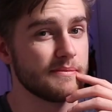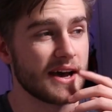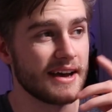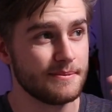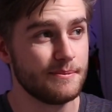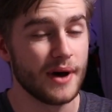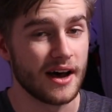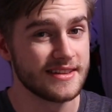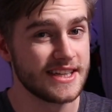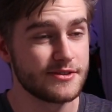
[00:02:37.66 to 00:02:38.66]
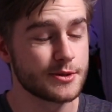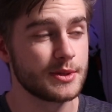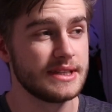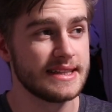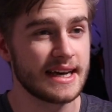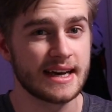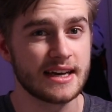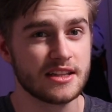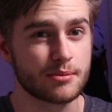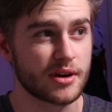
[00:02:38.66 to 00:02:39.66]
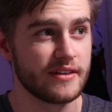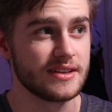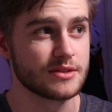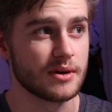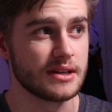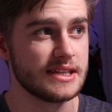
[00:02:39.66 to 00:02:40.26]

But the difference between that and the previous one